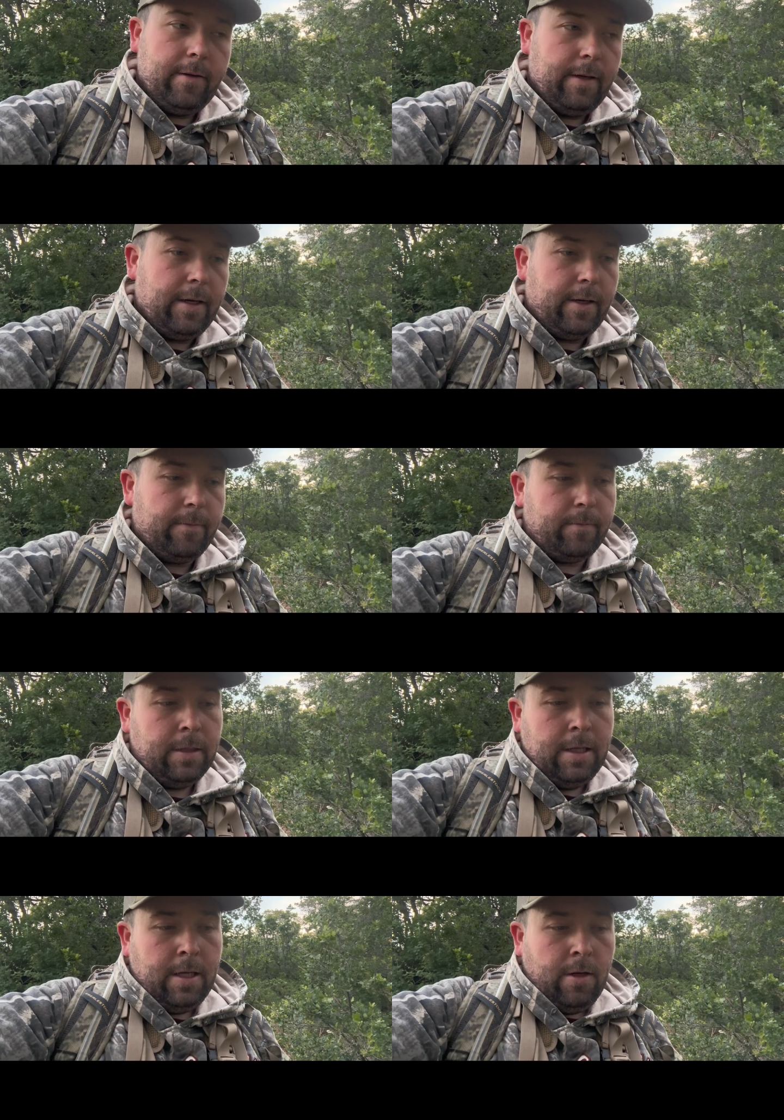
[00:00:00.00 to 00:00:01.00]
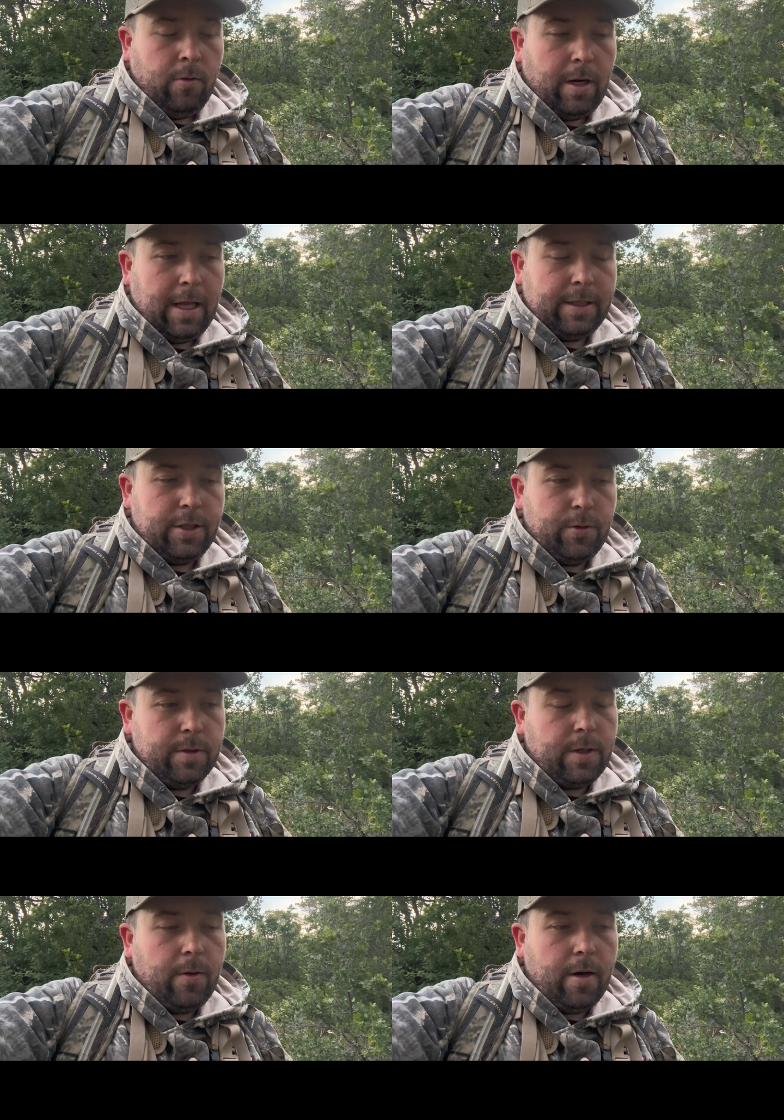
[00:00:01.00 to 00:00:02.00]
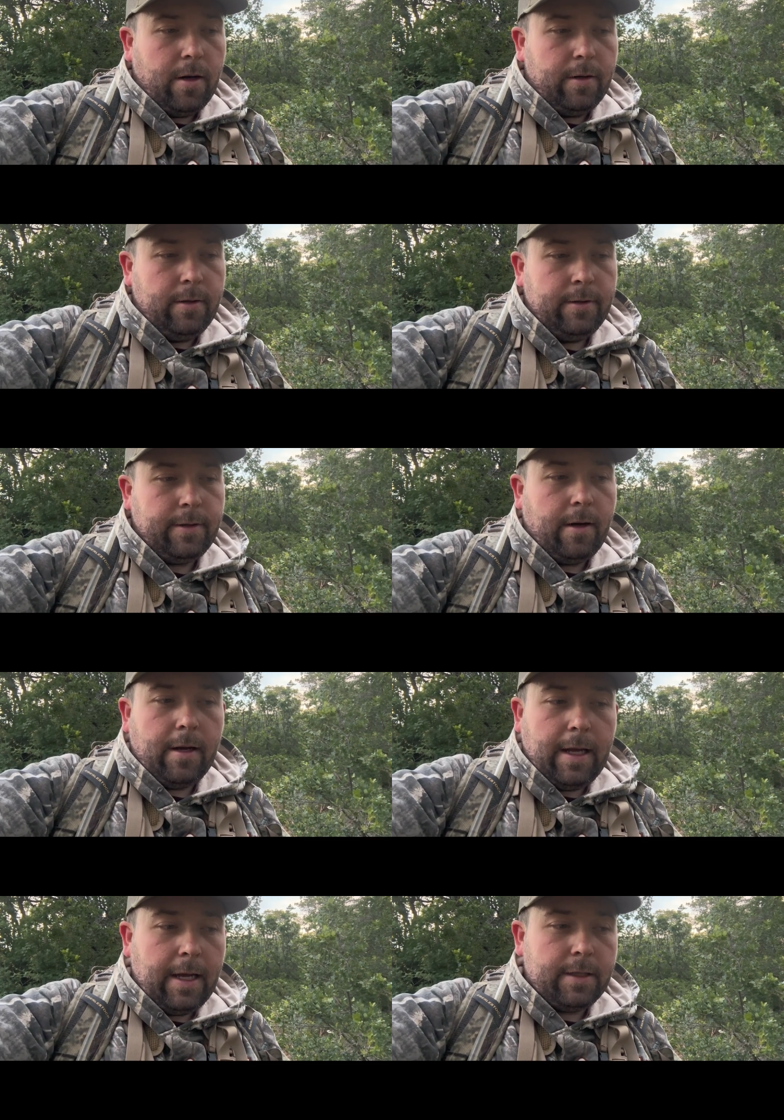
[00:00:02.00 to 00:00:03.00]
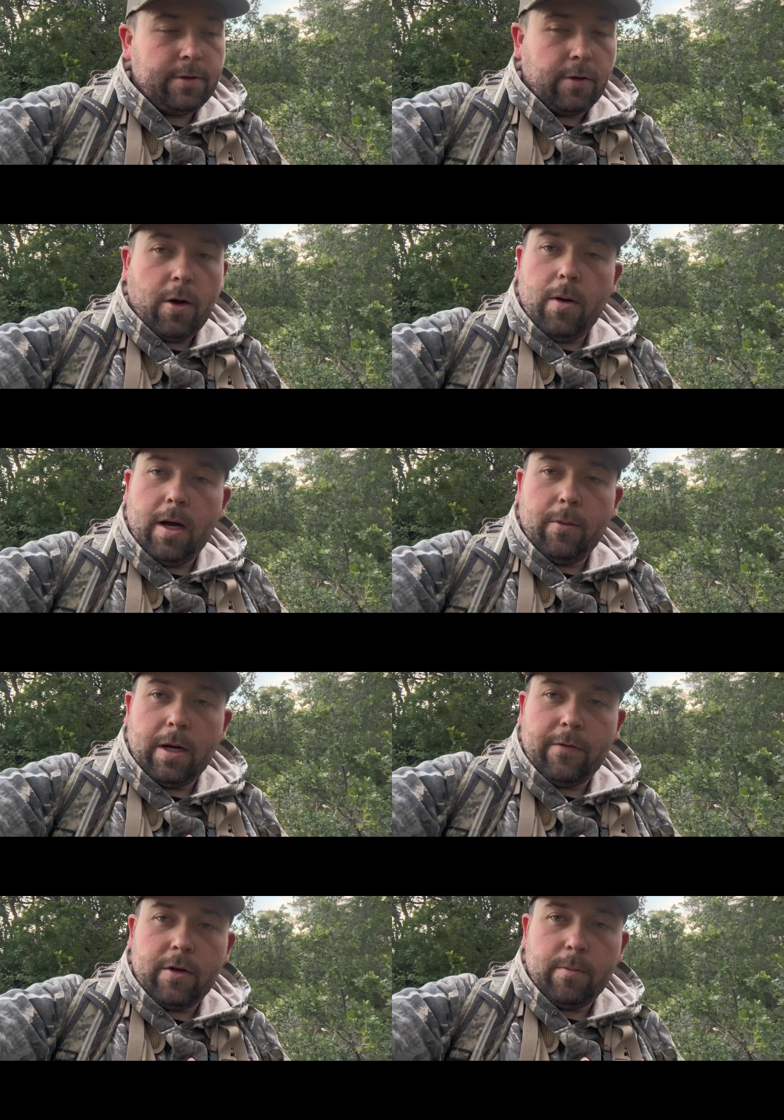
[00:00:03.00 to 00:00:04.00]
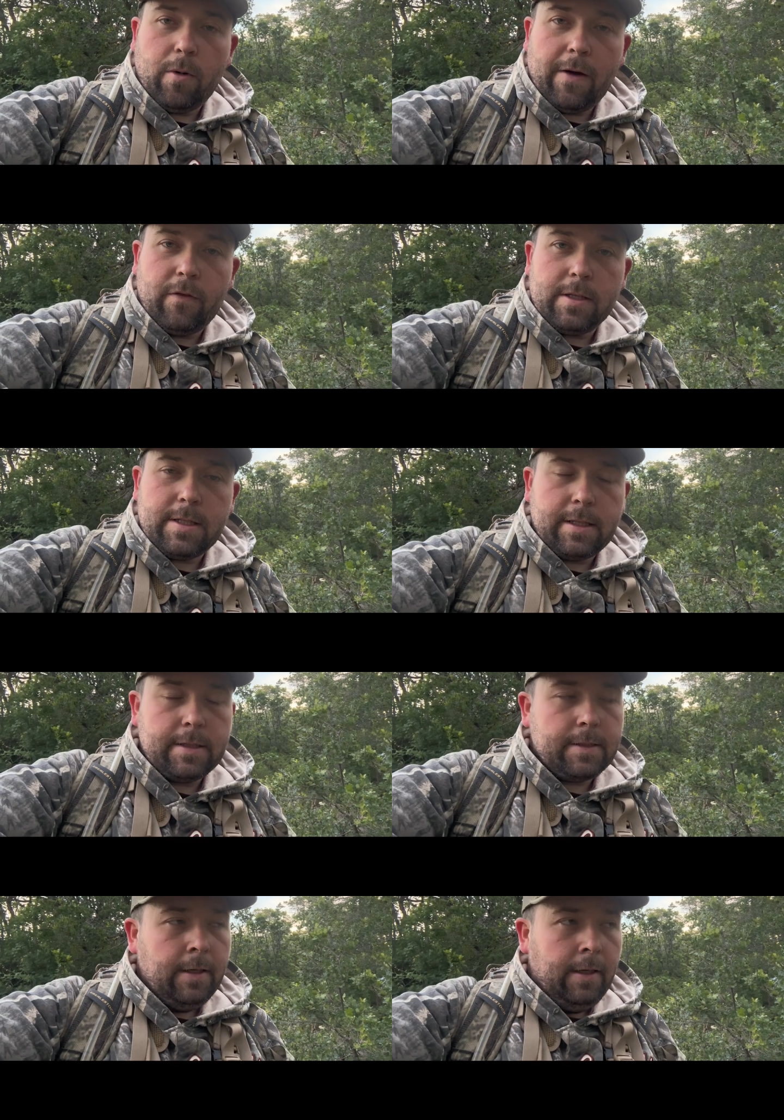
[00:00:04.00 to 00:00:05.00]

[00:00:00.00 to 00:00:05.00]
What I like to do is go on to onX or Go Hunt, whatever your preference is.